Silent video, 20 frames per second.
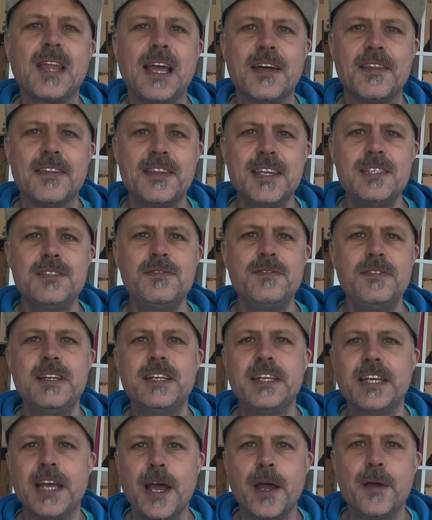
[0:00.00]
Now this
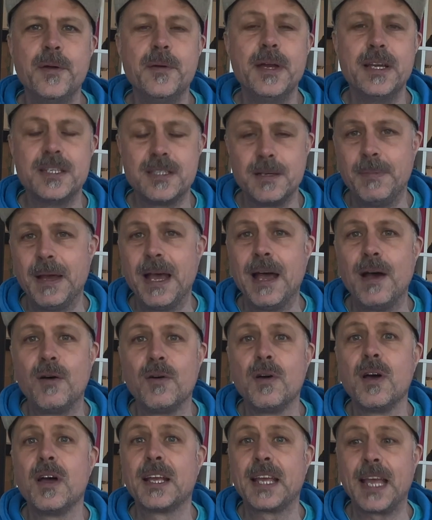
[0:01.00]
video is
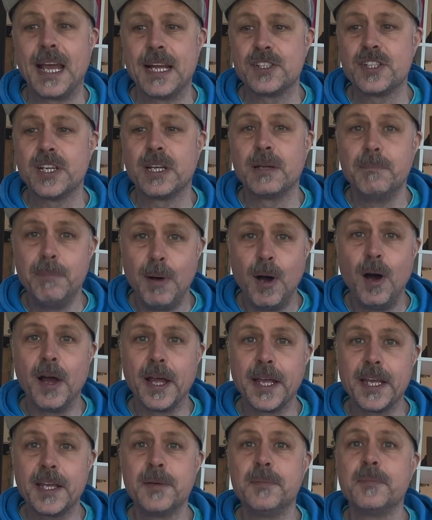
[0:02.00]
about catching
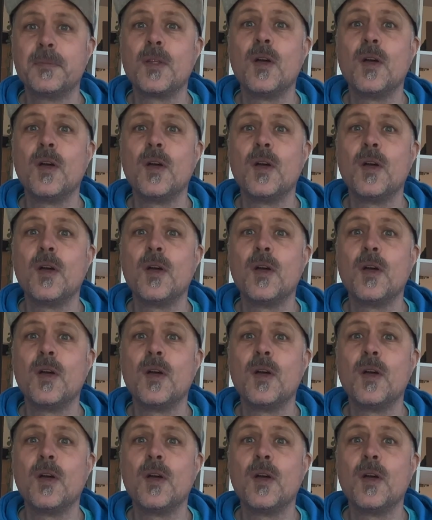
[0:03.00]
pike